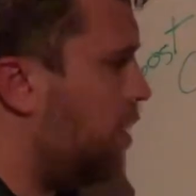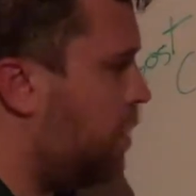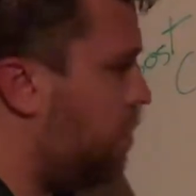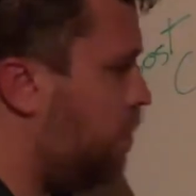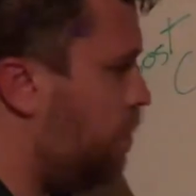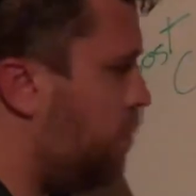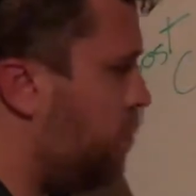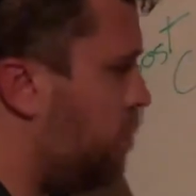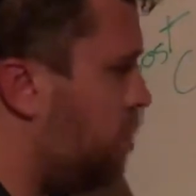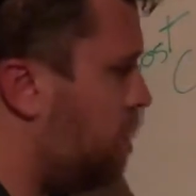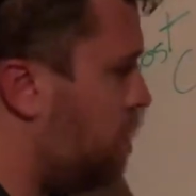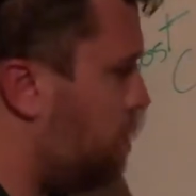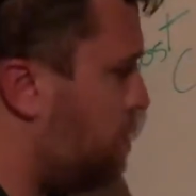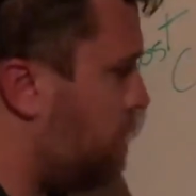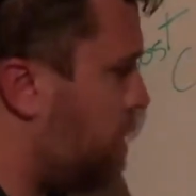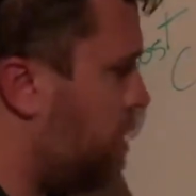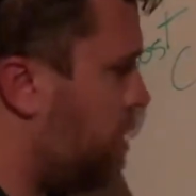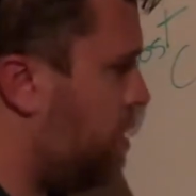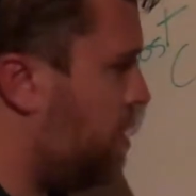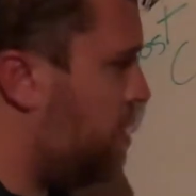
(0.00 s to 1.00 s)
Just
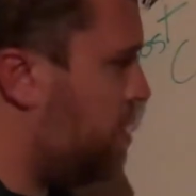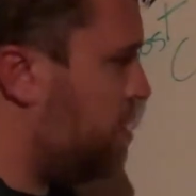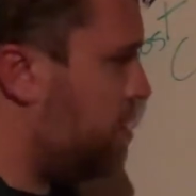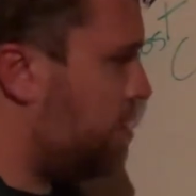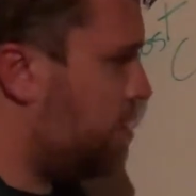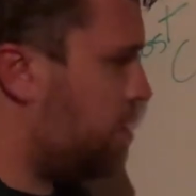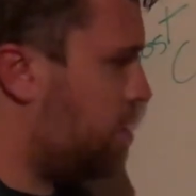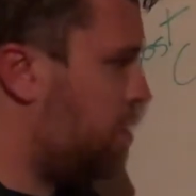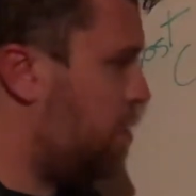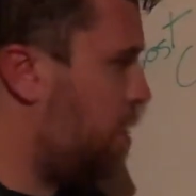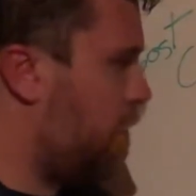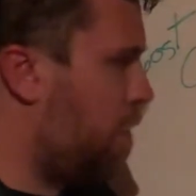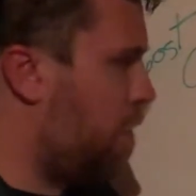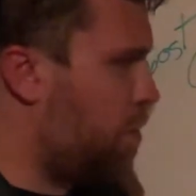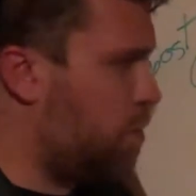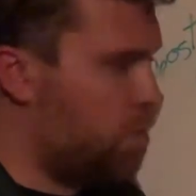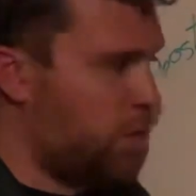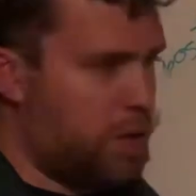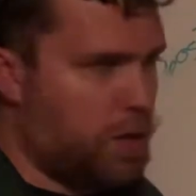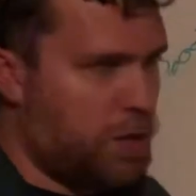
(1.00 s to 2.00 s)
because I
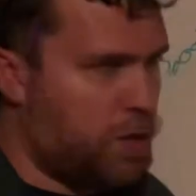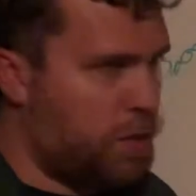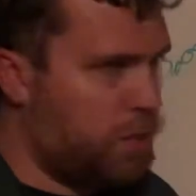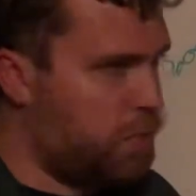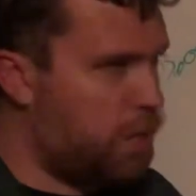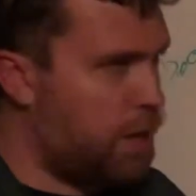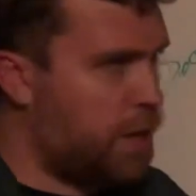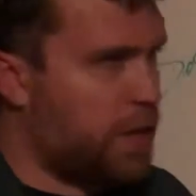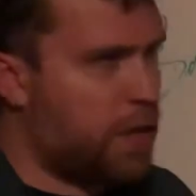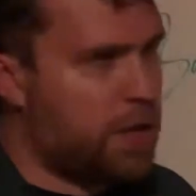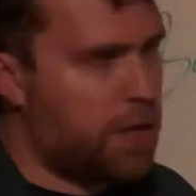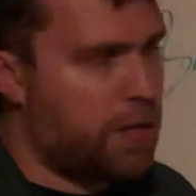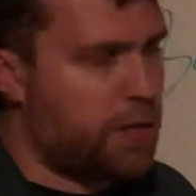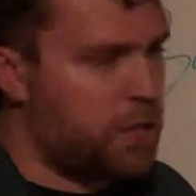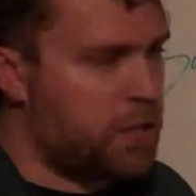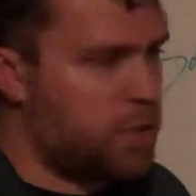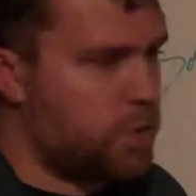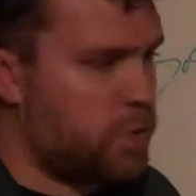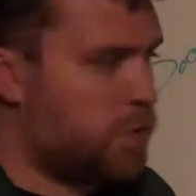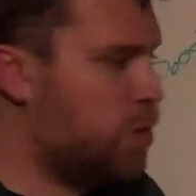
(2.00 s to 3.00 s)
don't want to like cut
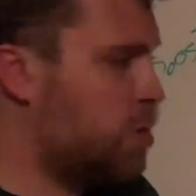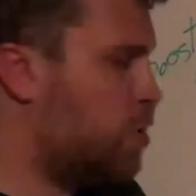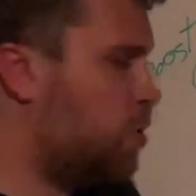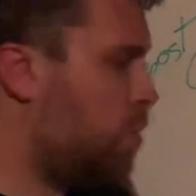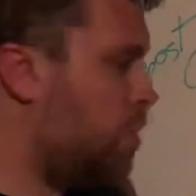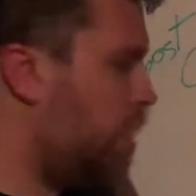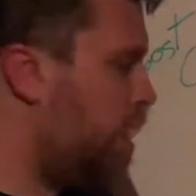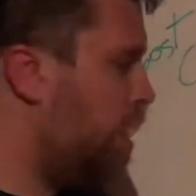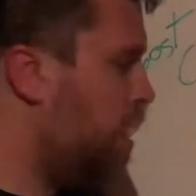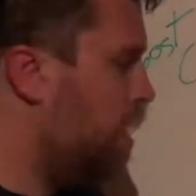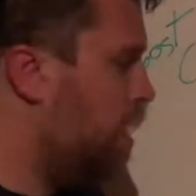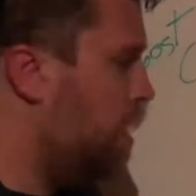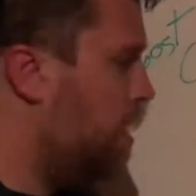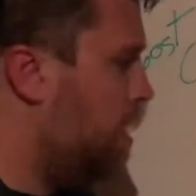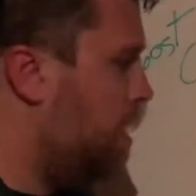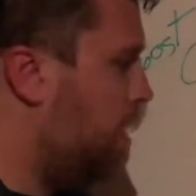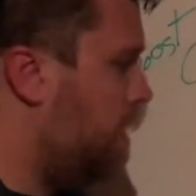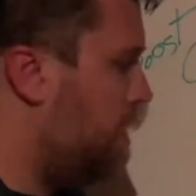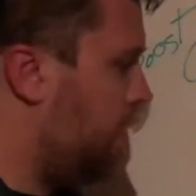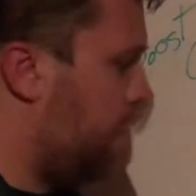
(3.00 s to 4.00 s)
this one short,
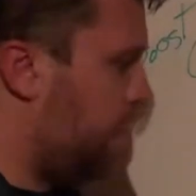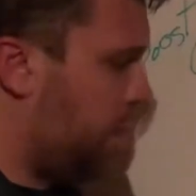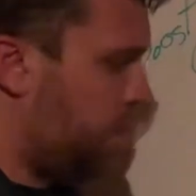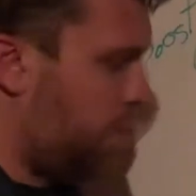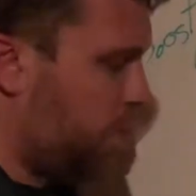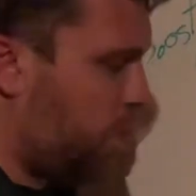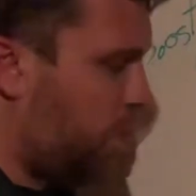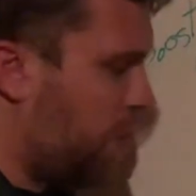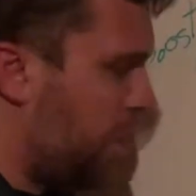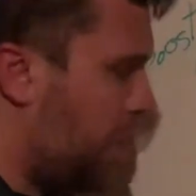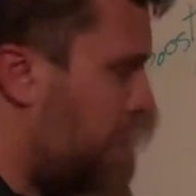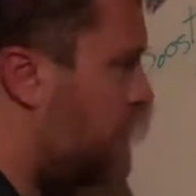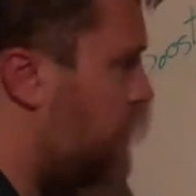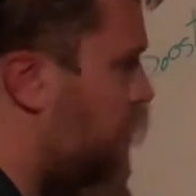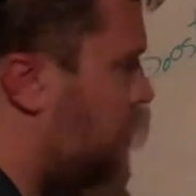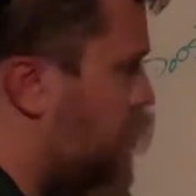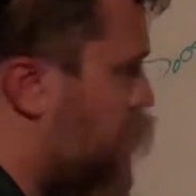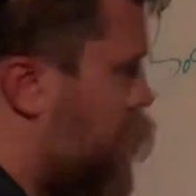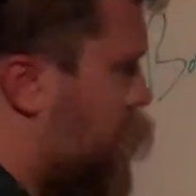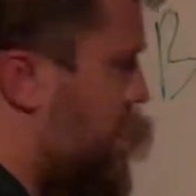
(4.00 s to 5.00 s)
the way that
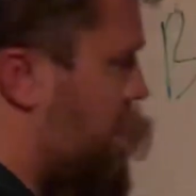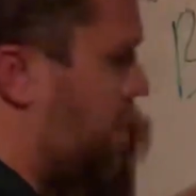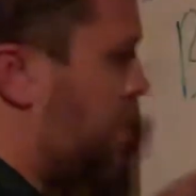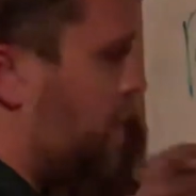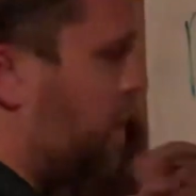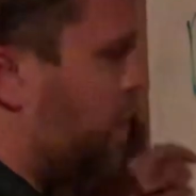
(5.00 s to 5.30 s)
this deal